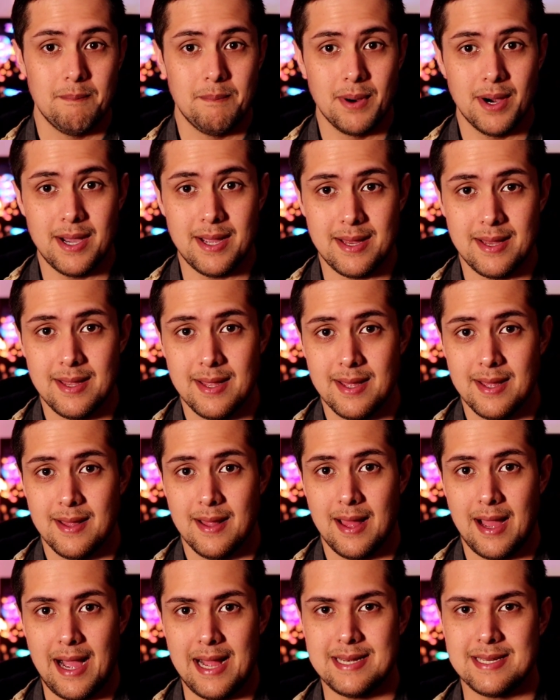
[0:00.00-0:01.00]
but
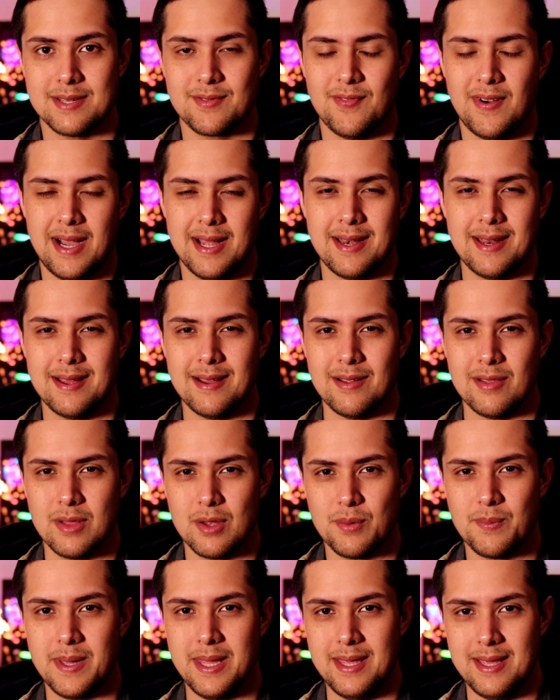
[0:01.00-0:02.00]
i just find it a
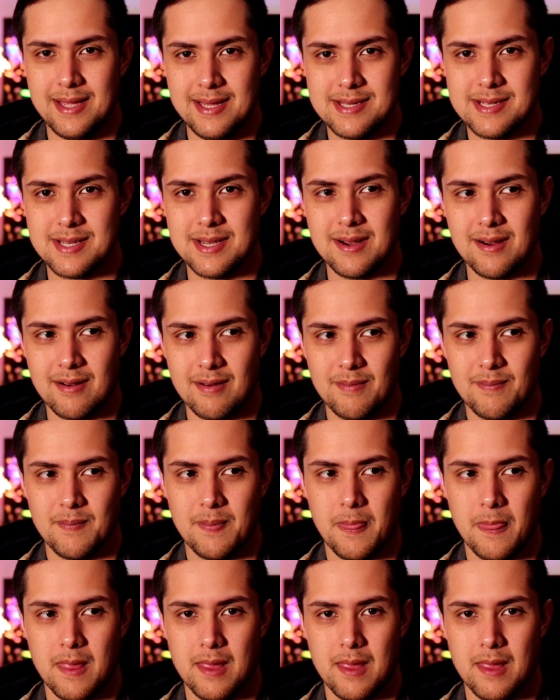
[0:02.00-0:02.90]
little bit easier